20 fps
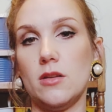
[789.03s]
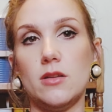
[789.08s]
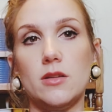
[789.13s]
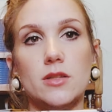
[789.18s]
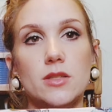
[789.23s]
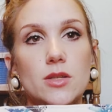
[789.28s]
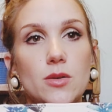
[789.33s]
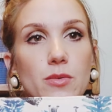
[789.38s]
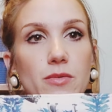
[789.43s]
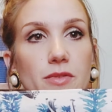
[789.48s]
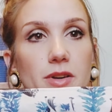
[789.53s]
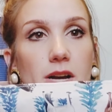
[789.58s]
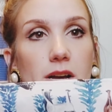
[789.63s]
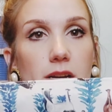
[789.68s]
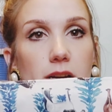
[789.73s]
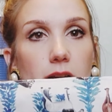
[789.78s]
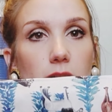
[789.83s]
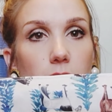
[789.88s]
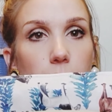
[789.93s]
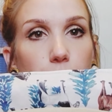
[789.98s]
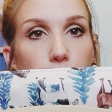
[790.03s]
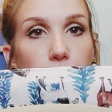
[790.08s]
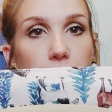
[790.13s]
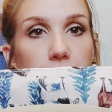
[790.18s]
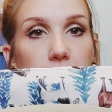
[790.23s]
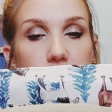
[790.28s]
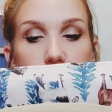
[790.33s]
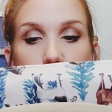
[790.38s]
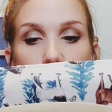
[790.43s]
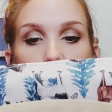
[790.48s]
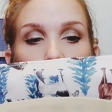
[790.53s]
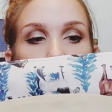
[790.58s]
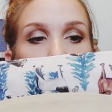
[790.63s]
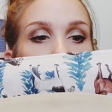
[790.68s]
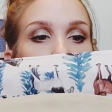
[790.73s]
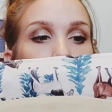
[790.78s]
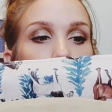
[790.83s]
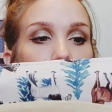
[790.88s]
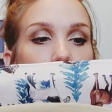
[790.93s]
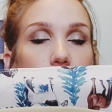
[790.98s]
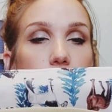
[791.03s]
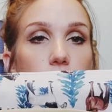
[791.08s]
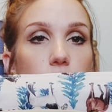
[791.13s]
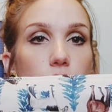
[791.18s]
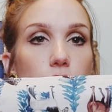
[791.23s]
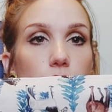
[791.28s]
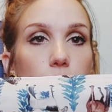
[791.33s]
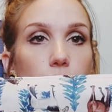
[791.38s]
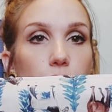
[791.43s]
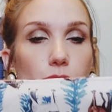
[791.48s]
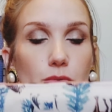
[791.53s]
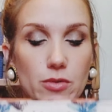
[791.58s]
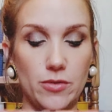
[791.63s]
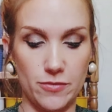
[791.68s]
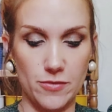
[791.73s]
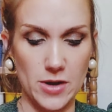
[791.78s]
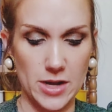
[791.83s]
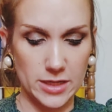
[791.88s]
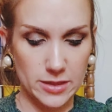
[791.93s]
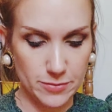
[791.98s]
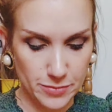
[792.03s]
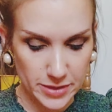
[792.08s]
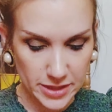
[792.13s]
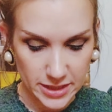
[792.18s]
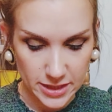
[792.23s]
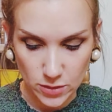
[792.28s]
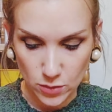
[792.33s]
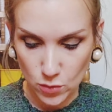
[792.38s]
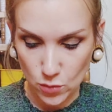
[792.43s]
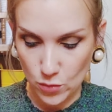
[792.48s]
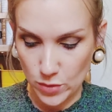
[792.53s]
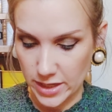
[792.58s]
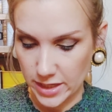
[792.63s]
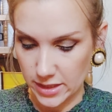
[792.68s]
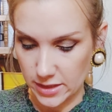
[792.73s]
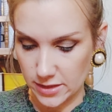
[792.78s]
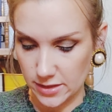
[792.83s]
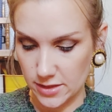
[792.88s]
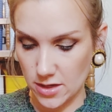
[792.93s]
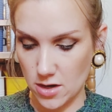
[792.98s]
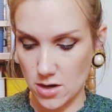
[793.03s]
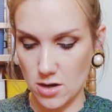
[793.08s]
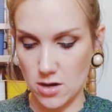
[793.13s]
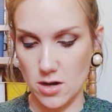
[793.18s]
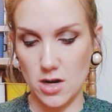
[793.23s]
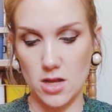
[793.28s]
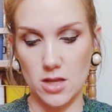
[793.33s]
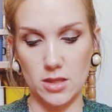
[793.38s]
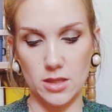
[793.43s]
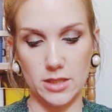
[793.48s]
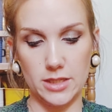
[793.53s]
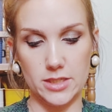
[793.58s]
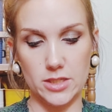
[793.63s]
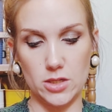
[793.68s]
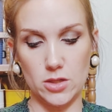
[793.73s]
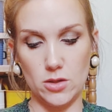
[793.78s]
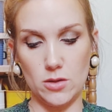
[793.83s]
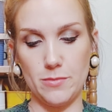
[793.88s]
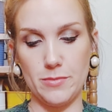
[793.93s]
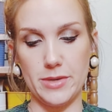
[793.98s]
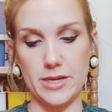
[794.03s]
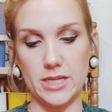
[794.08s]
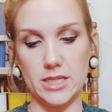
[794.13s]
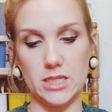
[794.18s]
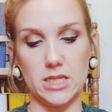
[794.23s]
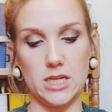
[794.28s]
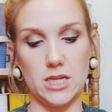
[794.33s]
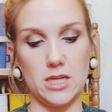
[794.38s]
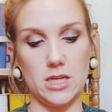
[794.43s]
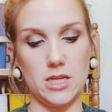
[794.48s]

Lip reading: So we've got a pretty solid match through the front, but the wings are a little bit